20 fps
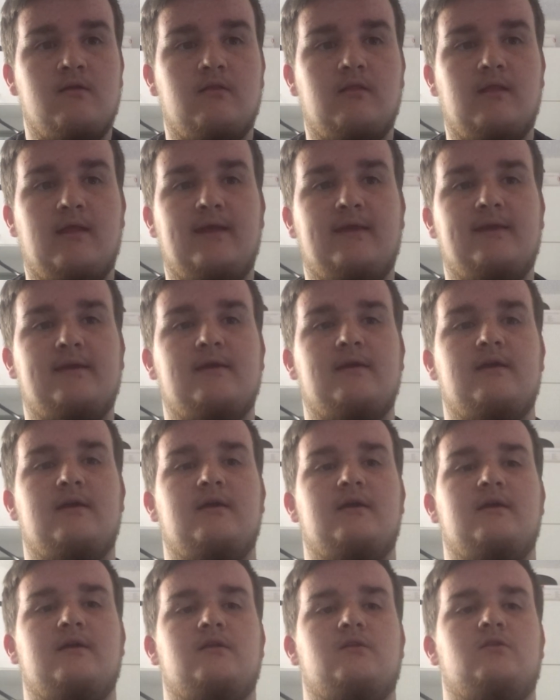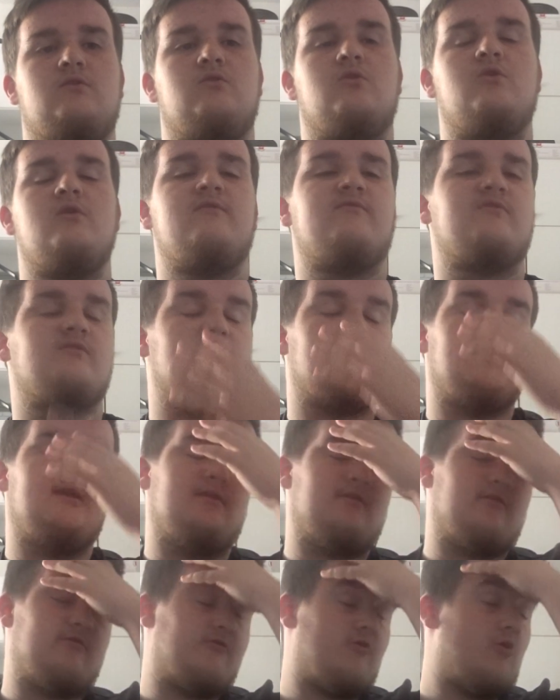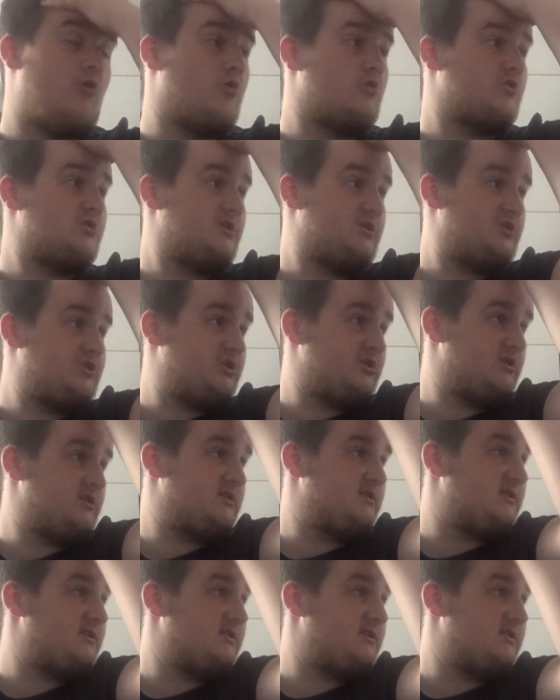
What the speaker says: Like, not even like thoughts, it's just